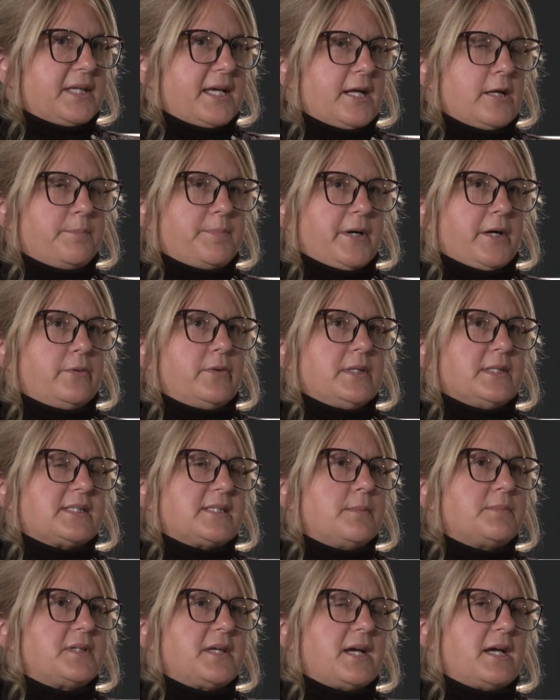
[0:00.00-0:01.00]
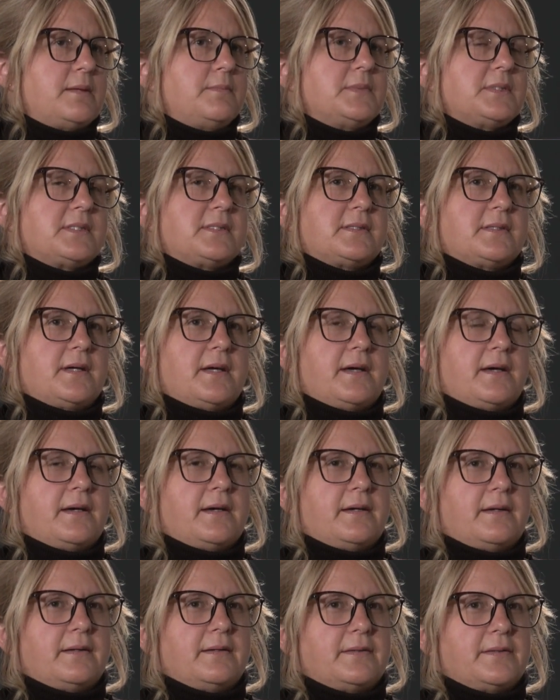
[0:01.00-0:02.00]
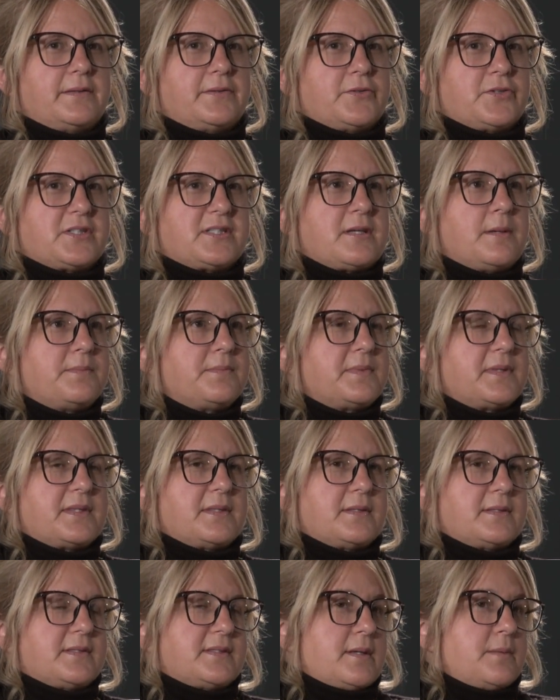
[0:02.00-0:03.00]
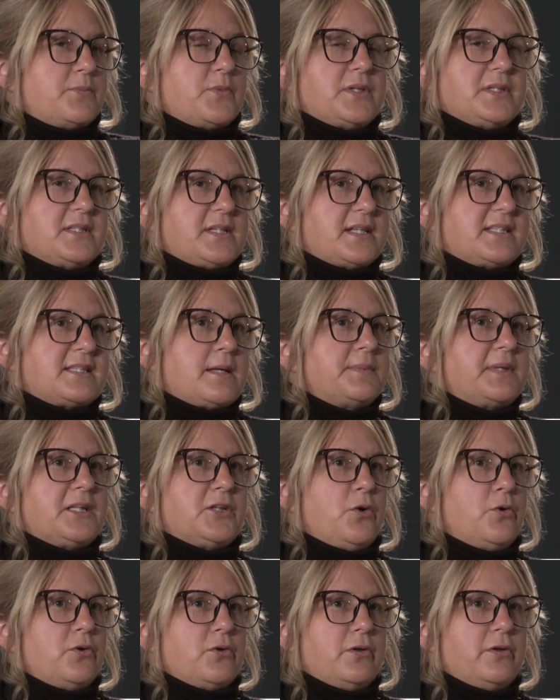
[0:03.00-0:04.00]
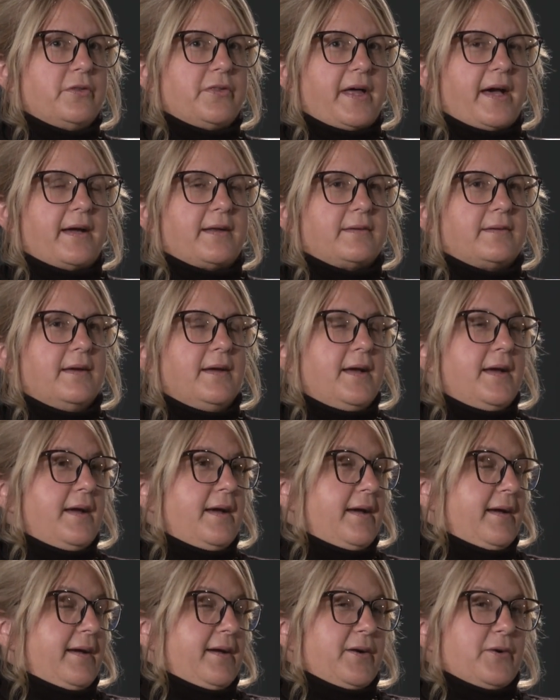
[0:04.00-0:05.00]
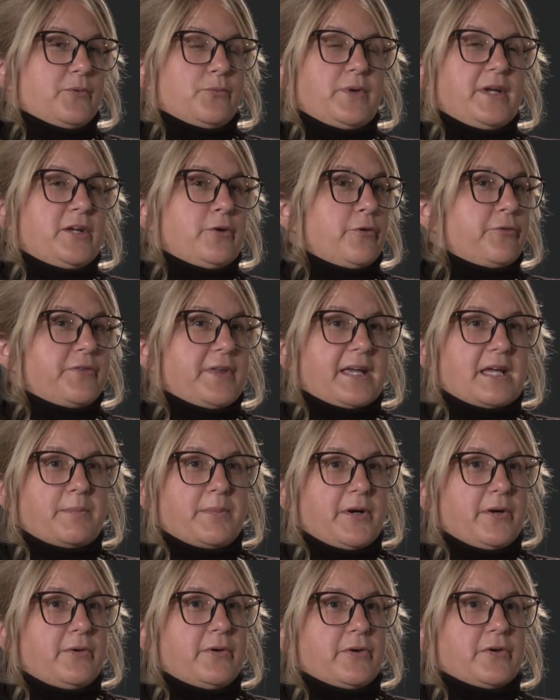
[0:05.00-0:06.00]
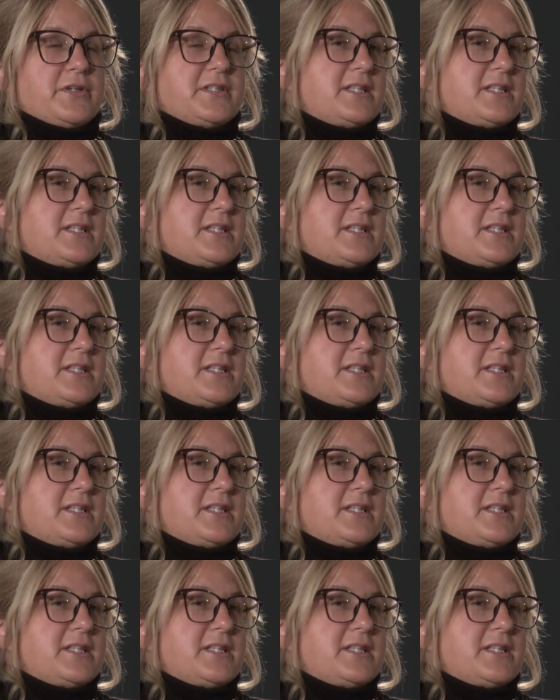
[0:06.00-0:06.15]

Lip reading: to help out, and sometimes there's someone does something local that we don't think about, or